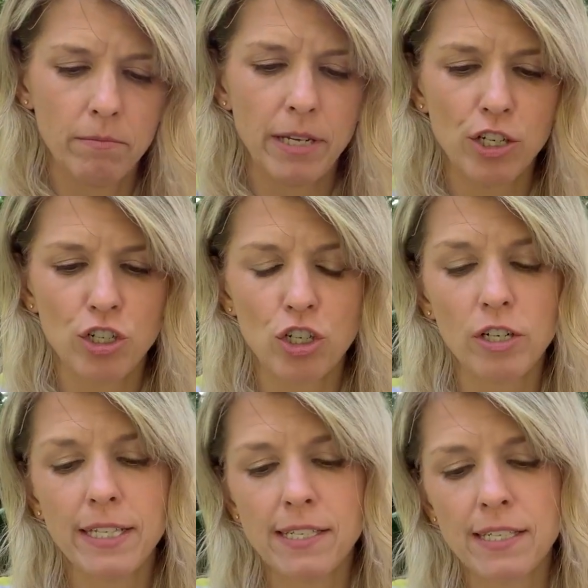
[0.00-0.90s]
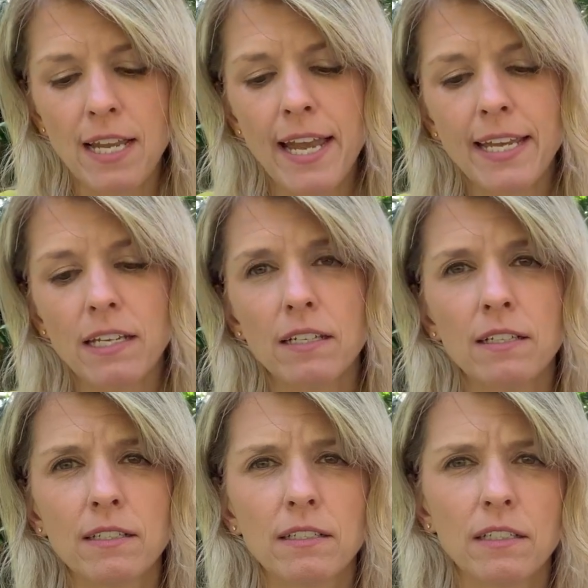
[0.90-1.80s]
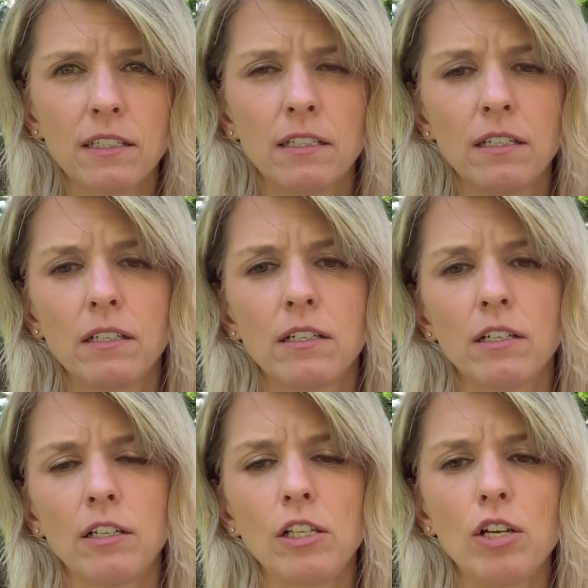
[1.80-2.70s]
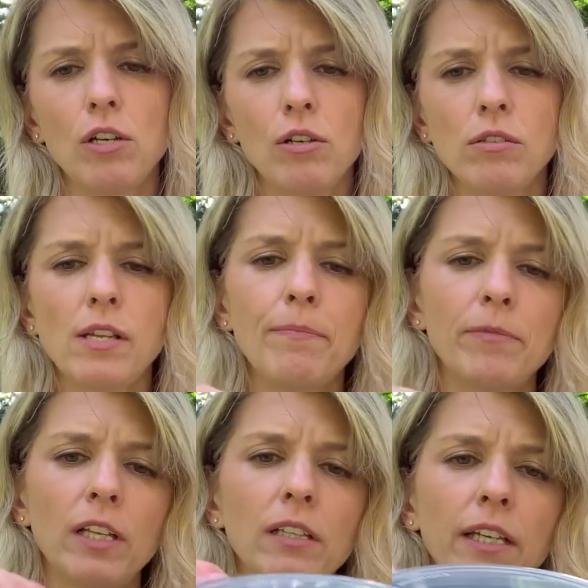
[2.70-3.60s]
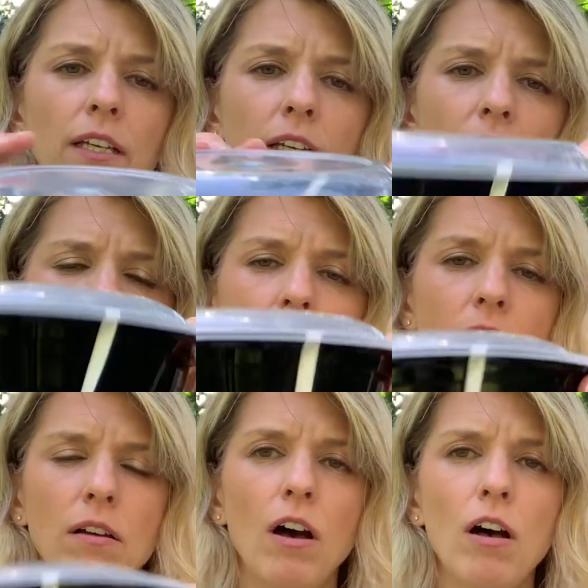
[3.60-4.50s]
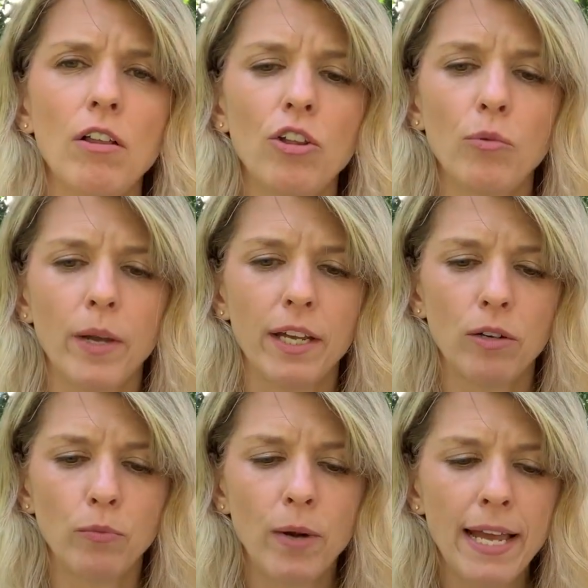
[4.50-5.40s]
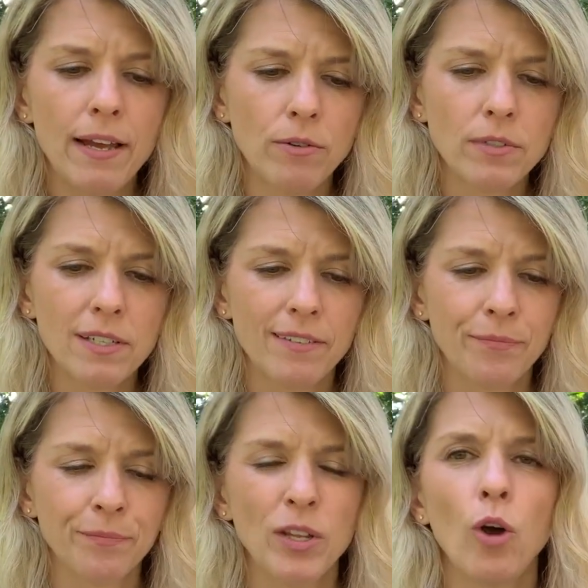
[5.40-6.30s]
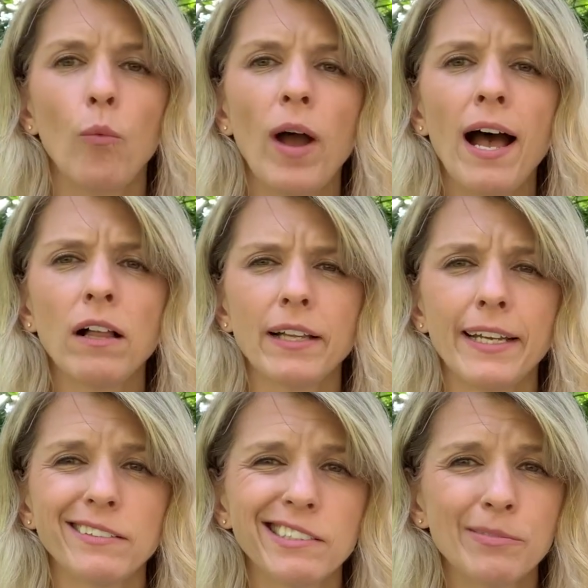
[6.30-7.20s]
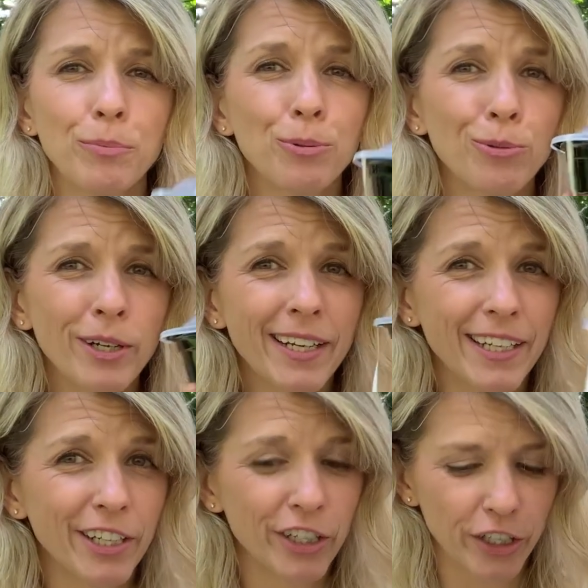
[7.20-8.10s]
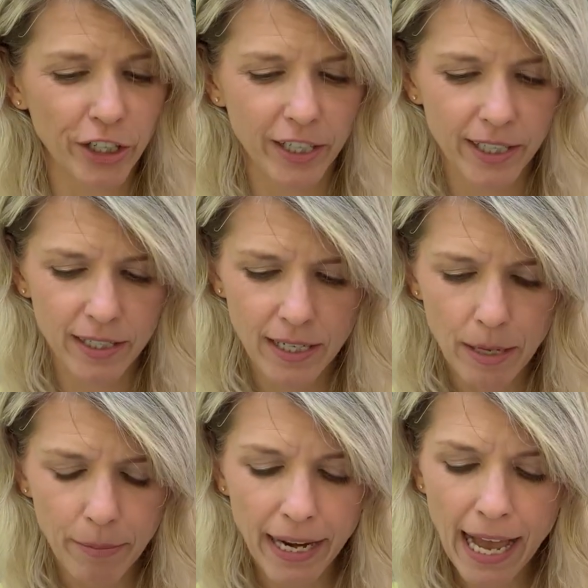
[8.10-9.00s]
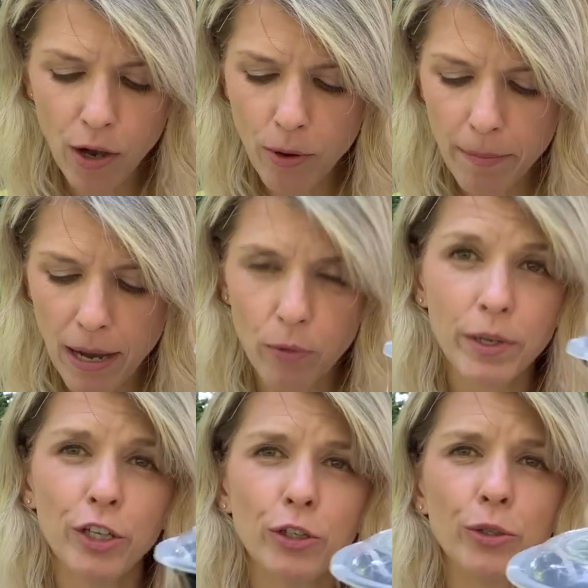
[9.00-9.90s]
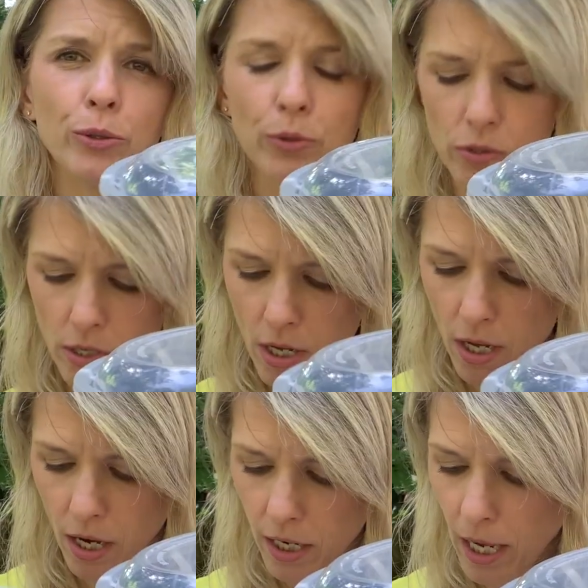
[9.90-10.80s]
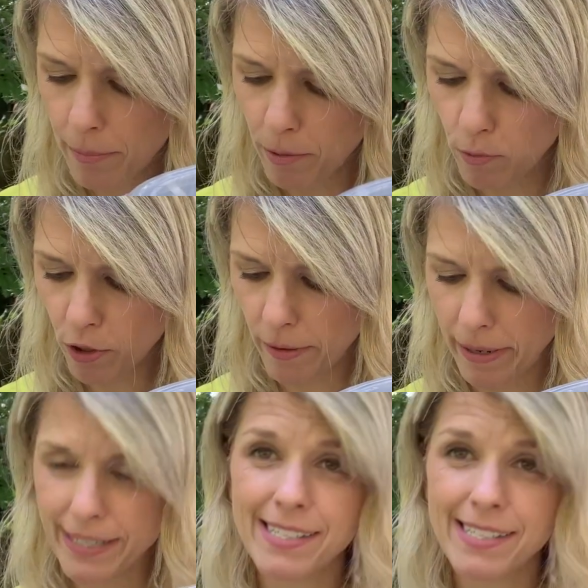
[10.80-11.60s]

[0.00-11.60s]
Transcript: Make sure it's tight. Close up the lid all the way around. Well, it's pretty good, but how about we use a couple more of my